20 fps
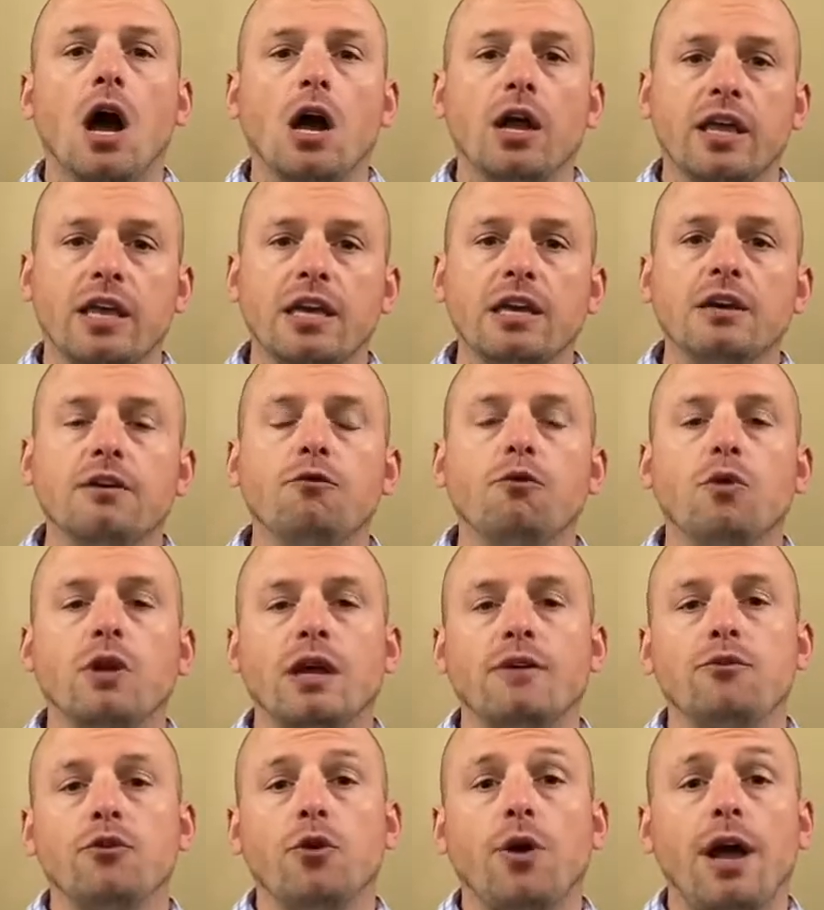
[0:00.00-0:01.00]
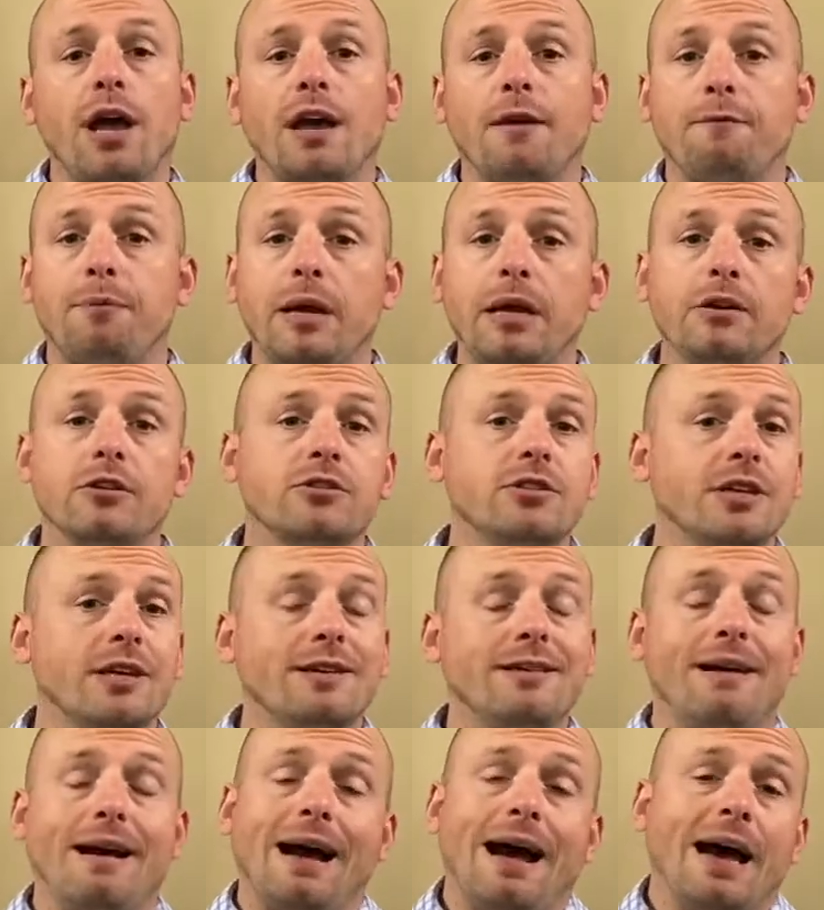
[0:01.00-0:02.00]
Give whatever you have. Peter
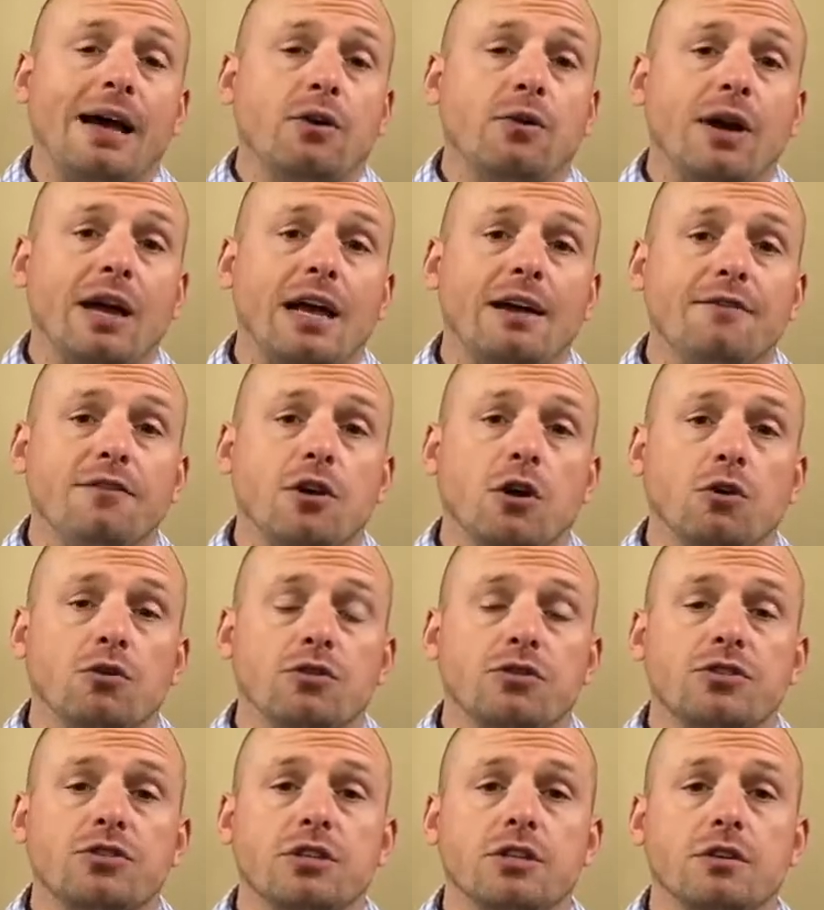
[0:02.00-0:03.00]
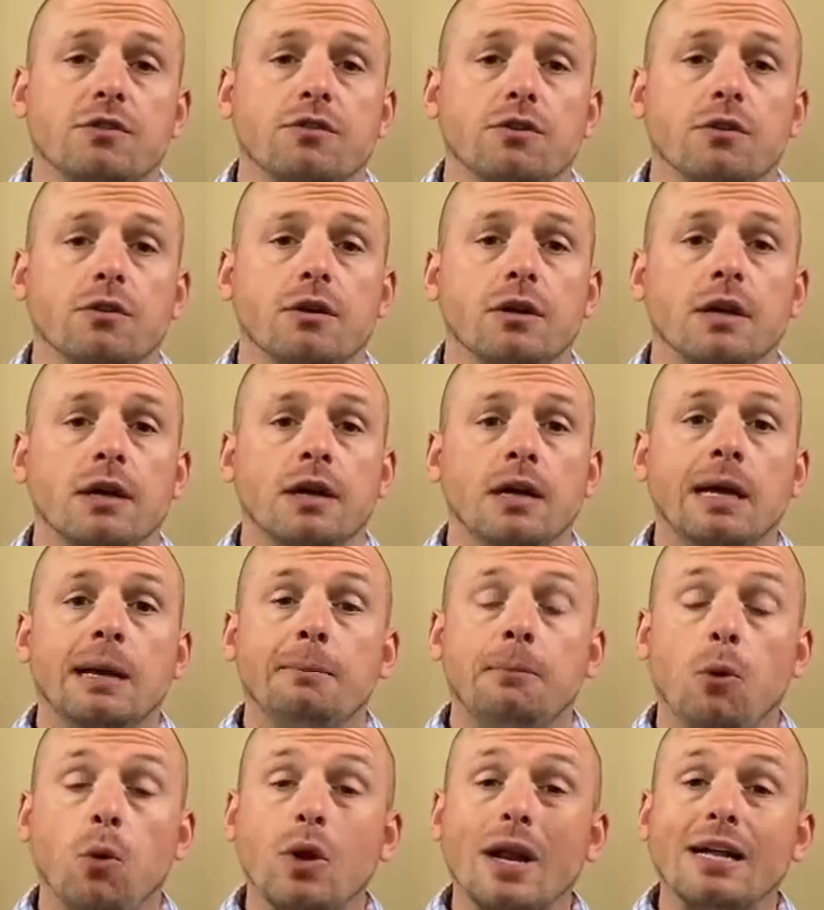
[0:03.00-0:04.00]
said, I don't have gold or silver,
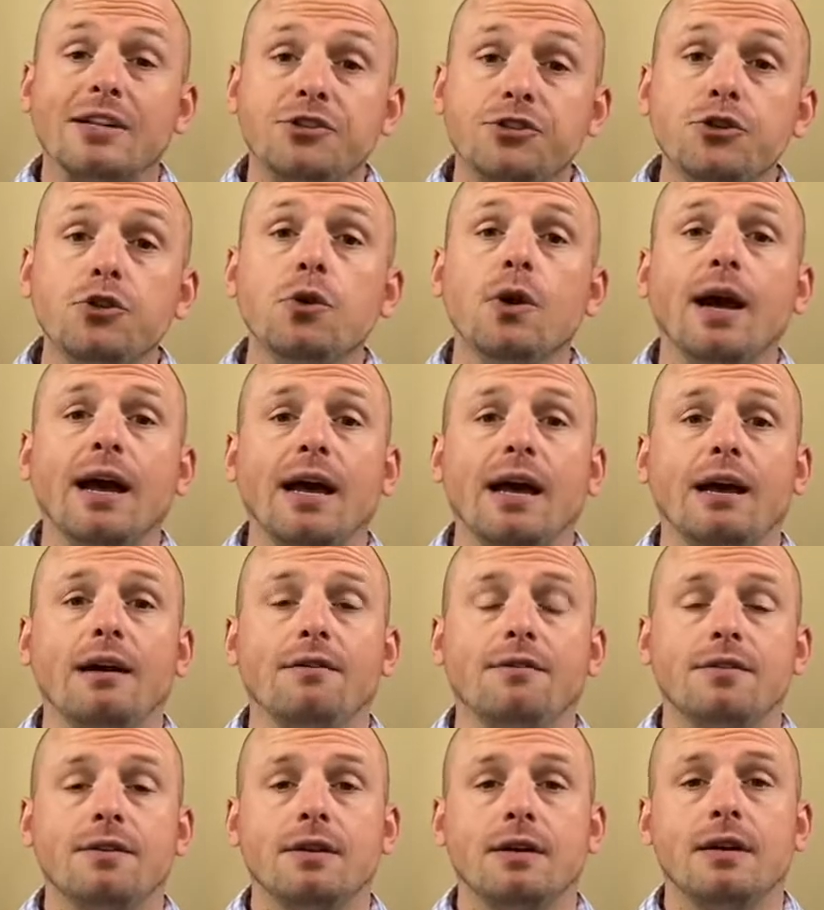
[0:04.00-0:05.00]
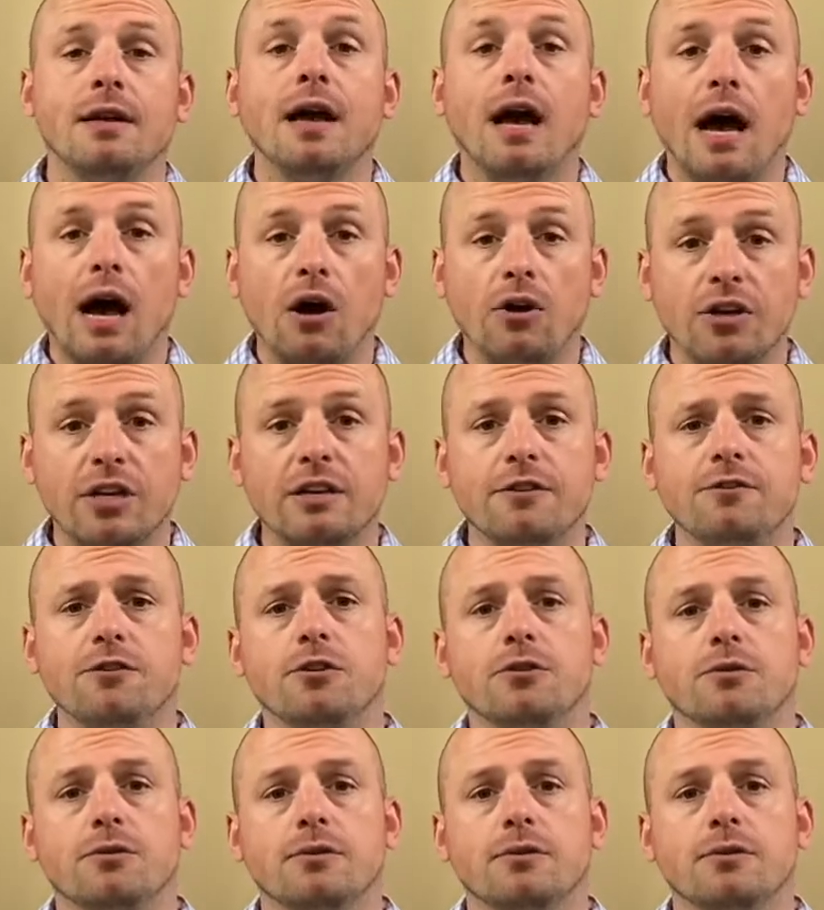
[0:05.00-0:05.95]
but what I do have, I'll give you.